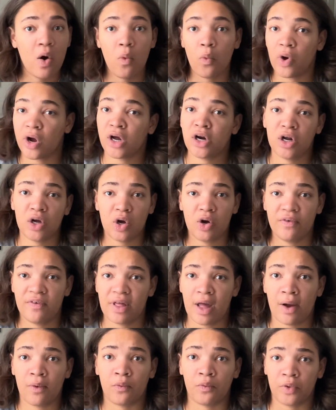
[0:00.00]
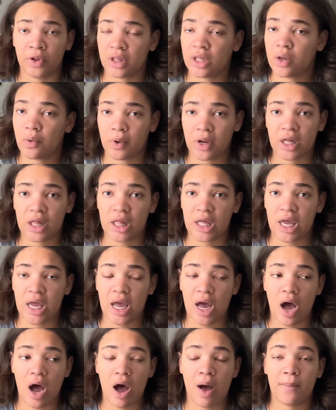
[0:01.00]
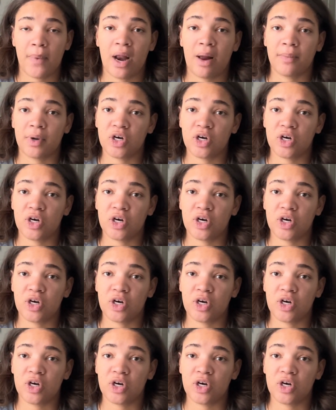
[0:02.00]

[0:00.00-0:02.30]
we're gonna go over that really quickly, and I'm